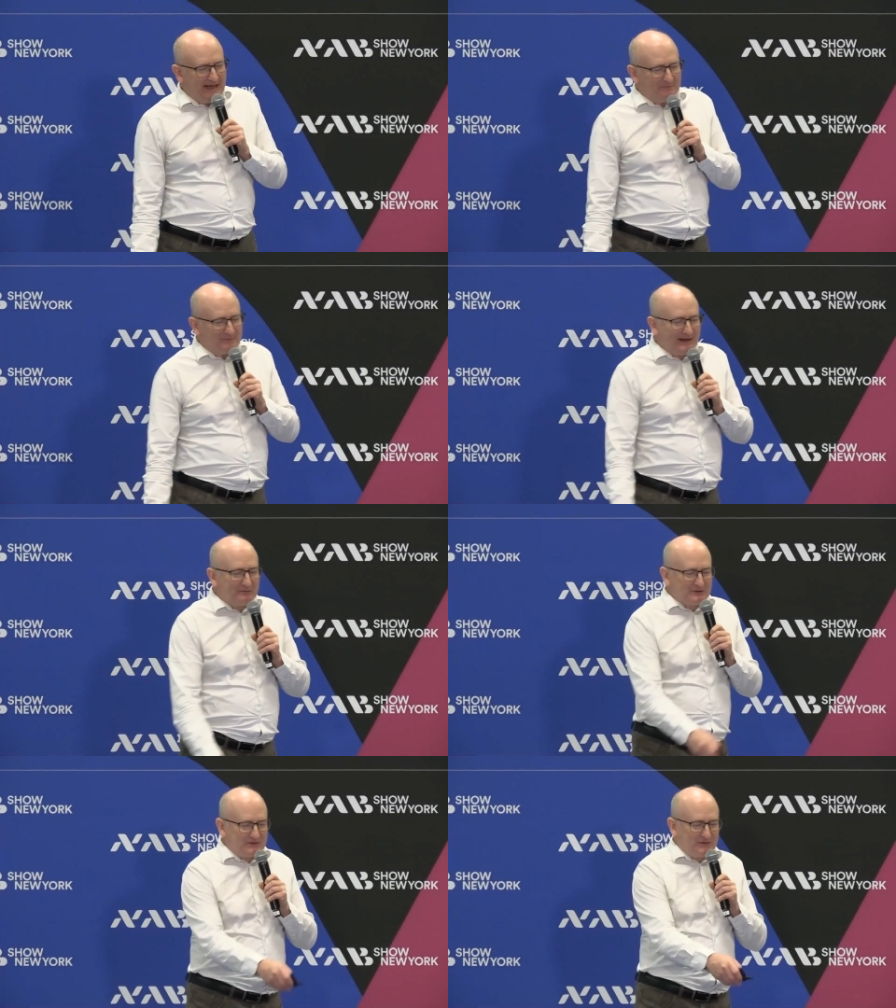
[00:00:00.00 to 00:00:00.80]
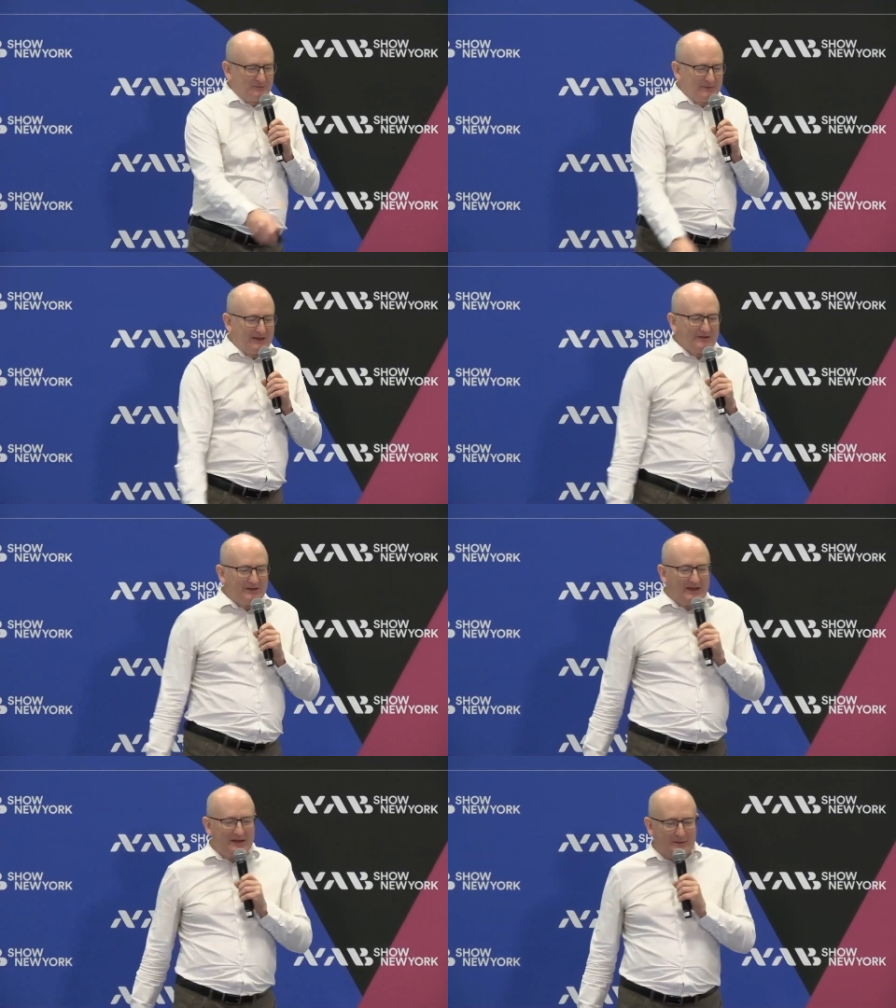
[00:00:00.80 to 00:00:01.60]
That was from
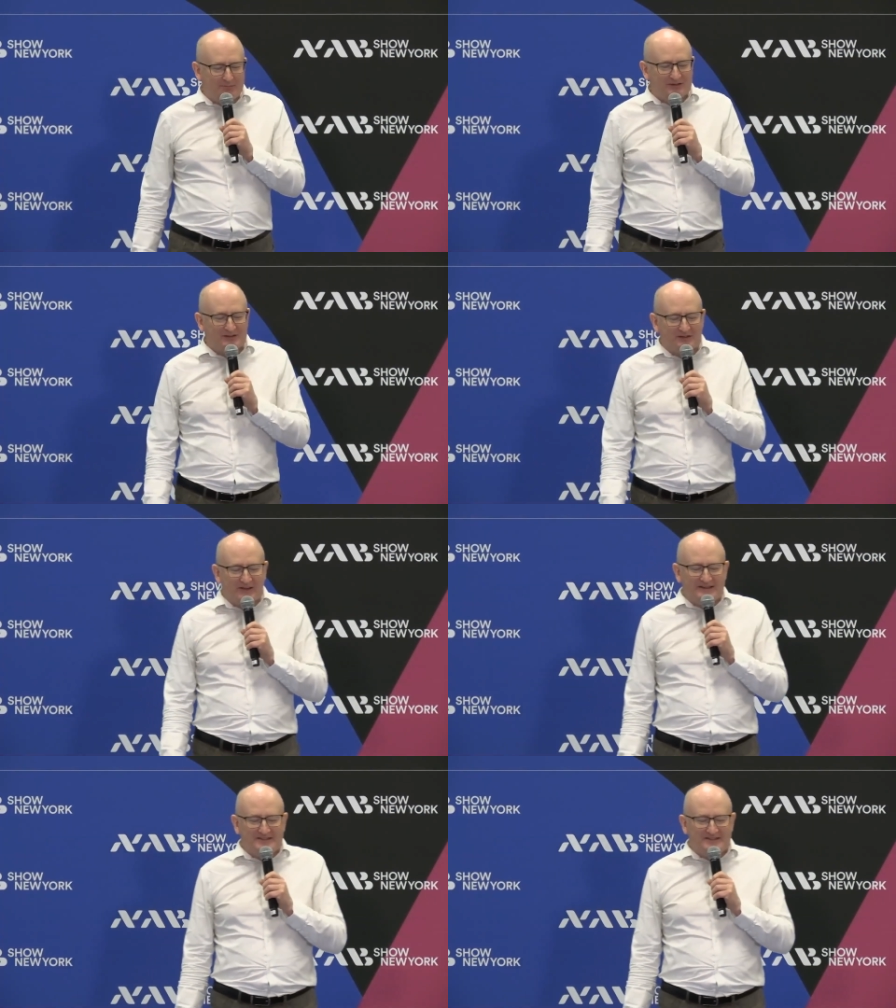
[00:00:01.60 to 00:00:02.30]
the president of